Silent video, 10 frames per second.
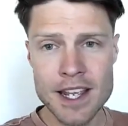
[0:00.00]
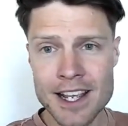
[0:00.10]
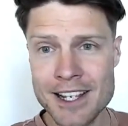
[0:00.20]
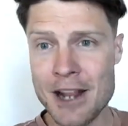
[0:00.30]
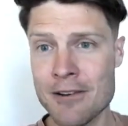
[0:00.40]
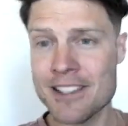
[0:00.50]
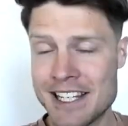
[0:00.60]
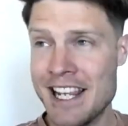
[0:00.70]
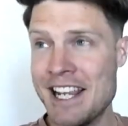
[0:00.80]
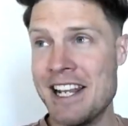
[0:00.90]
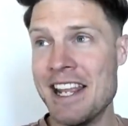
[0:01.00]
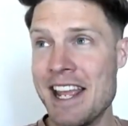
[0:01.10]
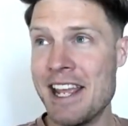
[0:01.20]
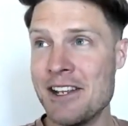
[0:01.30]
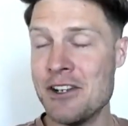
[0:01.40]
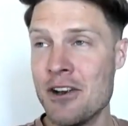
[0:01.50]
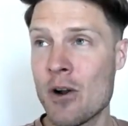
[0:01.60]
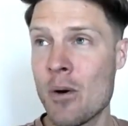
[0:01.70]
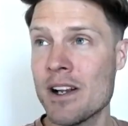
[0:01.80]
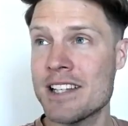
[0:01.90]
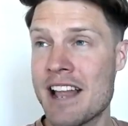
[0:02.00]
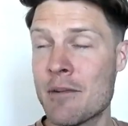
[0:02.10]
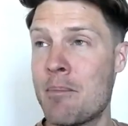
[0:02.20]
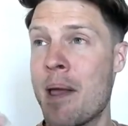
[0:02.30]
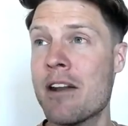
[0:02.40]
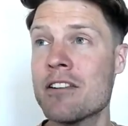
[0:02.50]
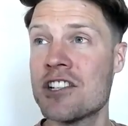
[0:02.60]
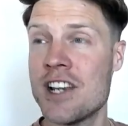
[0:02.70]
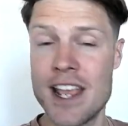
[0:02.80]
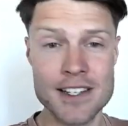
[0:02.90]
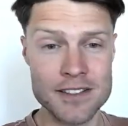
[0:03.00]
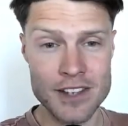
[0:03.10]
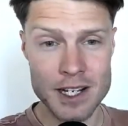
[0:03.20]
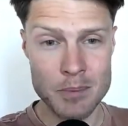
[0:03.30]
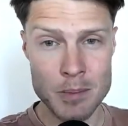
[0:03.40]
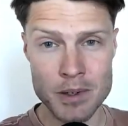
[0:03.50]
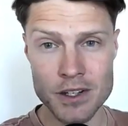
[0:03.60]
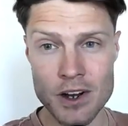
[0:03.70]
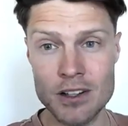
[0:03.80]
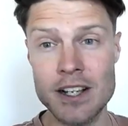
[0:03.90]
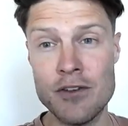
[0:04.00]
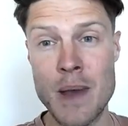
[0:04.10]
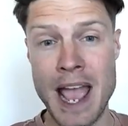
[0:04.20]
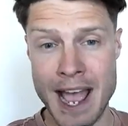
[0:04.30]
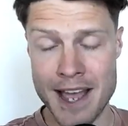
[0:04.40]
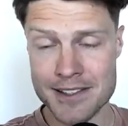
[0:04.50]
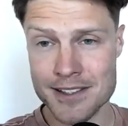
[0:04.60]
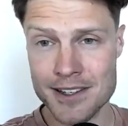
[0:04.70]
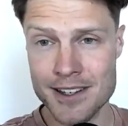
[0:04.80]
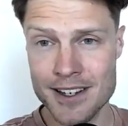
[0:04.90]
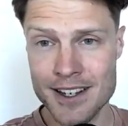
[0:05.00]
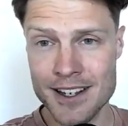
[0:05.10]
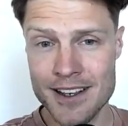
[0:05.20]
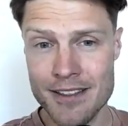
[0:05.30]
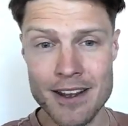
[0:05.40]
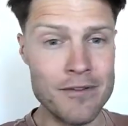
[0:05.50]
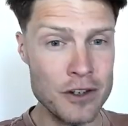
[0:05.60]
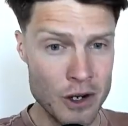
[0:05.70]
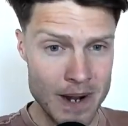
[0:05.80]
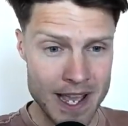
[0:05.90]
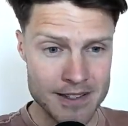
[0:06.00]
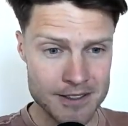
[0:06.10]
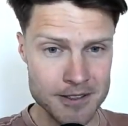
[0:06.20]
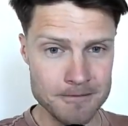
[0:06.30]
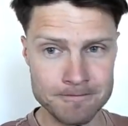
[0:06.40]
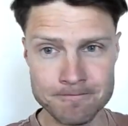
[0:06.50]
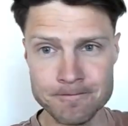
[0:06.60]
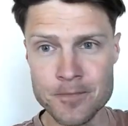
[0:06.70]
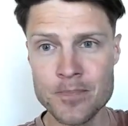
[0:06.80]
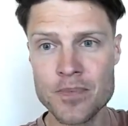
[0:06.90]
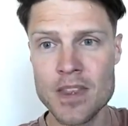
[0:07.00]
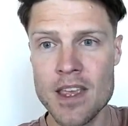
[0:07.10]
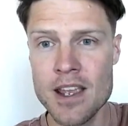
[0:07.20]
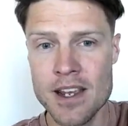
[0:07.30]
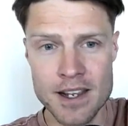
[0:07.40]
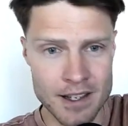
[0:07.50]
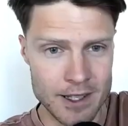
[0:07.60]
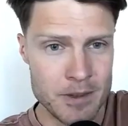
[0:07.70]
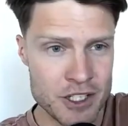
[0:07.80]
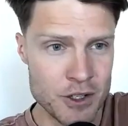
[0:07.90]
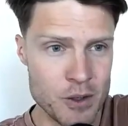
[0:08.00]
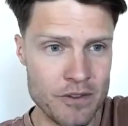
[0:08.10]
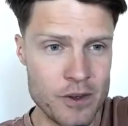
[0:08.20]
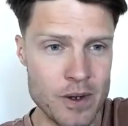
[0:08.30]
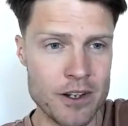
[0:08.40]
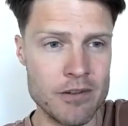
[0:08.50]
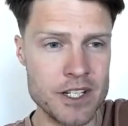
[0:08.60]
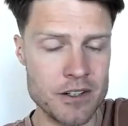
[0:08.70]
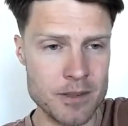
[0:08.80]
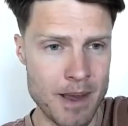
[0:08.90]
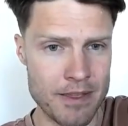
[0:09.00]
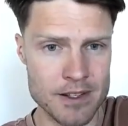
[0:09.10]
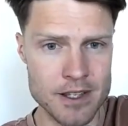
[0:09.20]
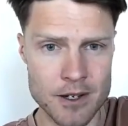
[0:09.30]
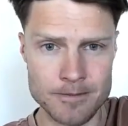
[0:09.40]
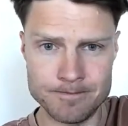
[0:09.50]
guaranteed you're going to have a better chance of getting people on a call if you ask than if you don't ask. Let me show you a few other research methods though.